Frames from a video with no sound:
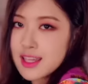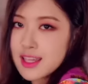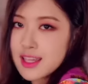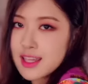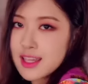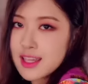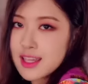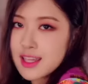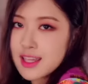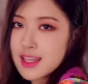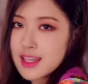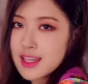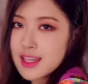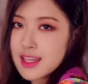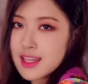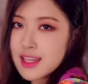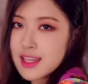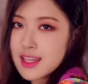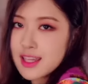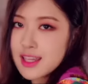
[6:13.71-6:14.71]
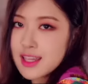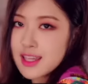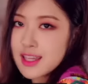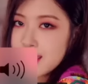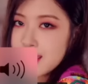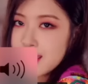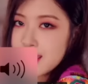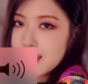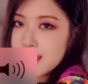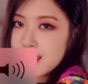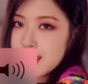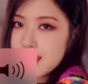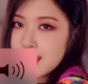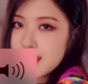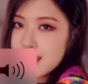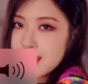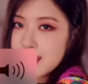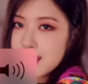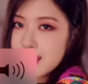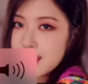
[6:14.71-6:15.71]

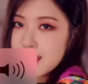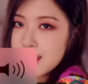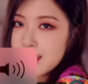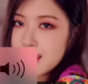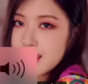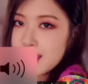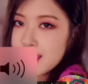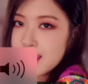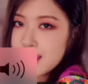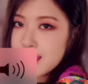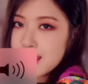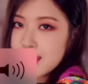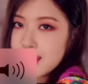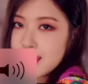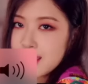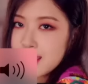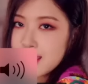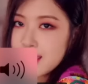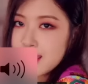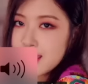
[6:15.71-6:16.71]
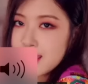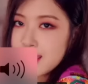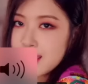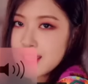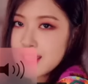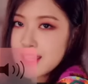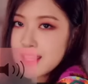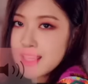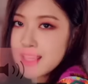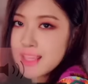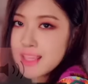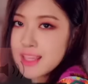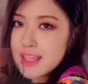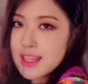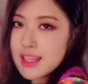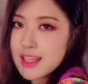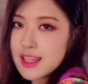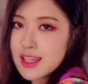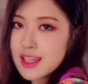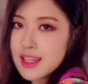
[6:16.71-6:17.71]

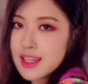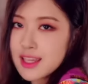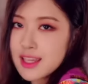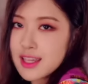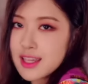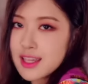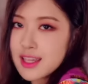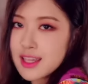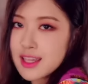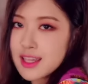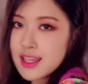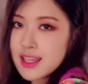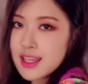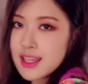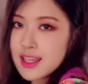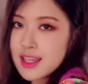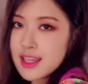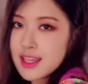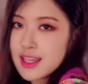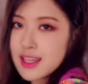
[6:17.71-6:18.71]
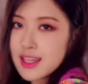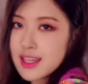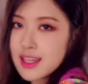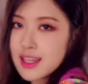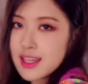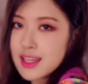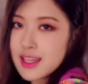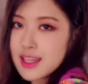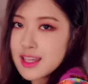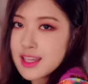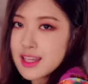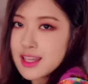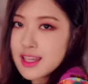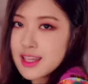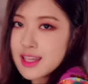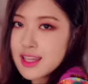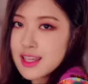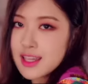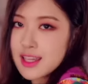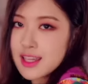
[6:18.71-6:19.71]

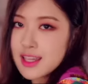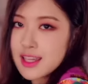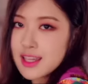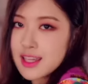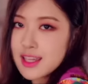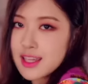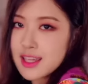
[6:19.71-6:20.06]
(silent)